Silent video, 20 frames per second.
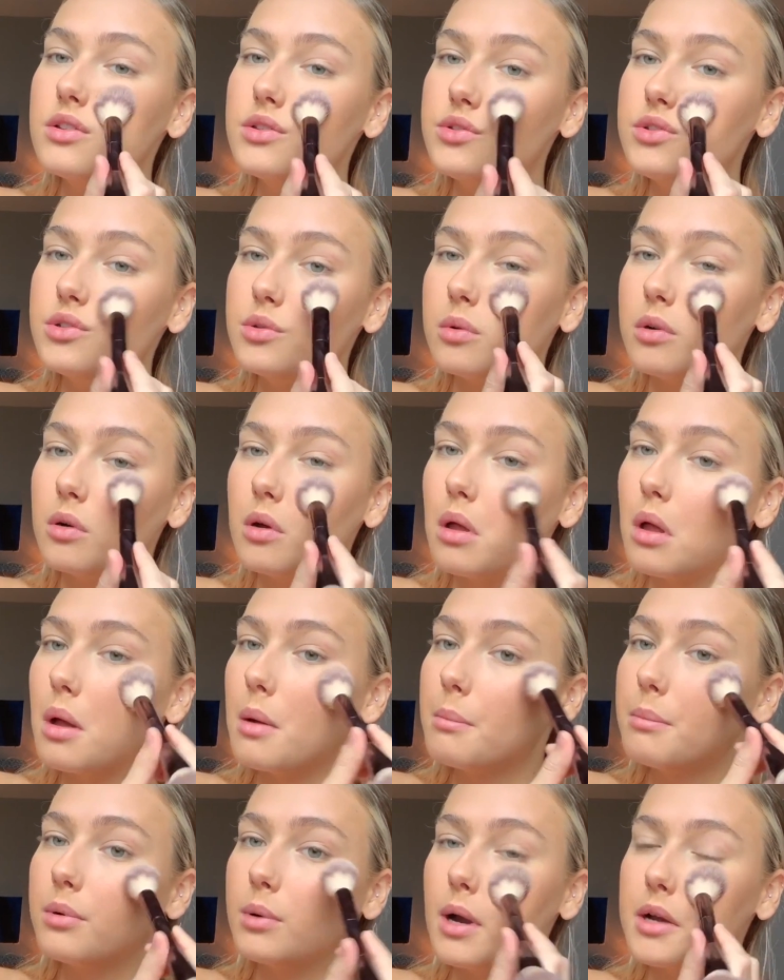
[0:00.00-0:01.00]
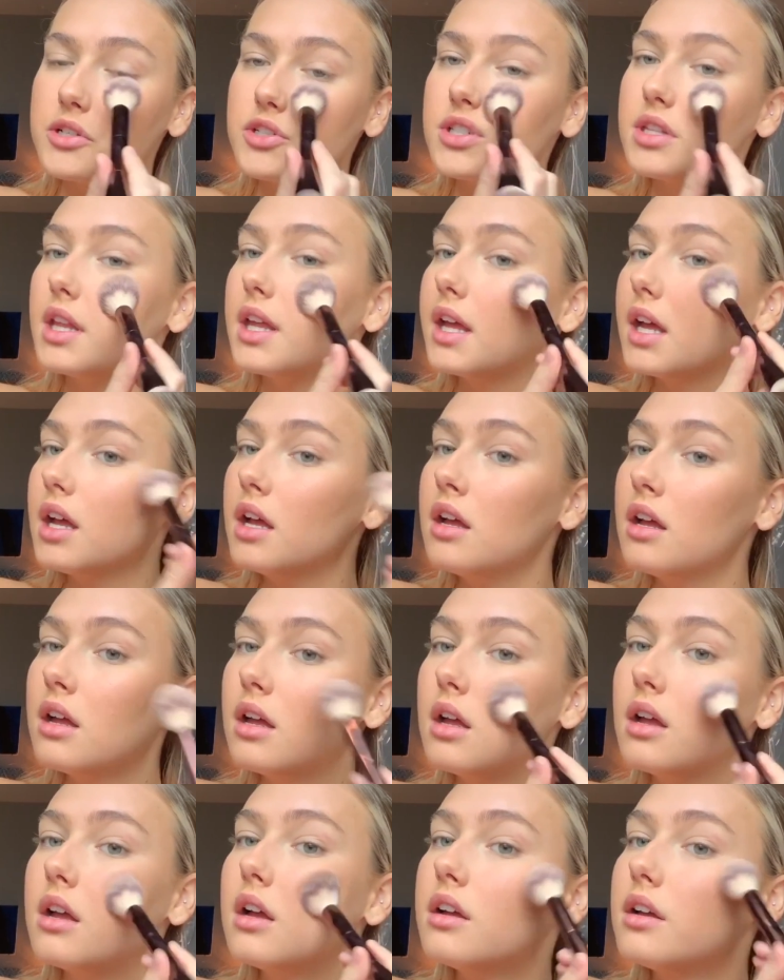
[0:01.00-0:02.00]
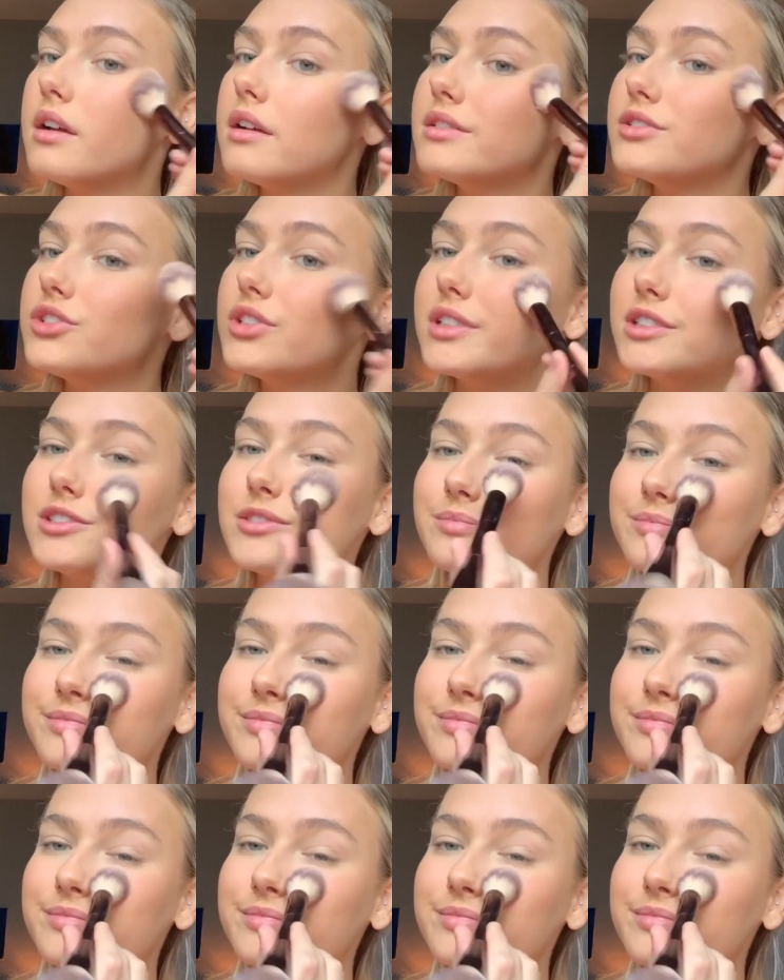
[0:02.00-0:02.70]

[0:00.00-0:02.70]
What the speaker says: dual brush thing and just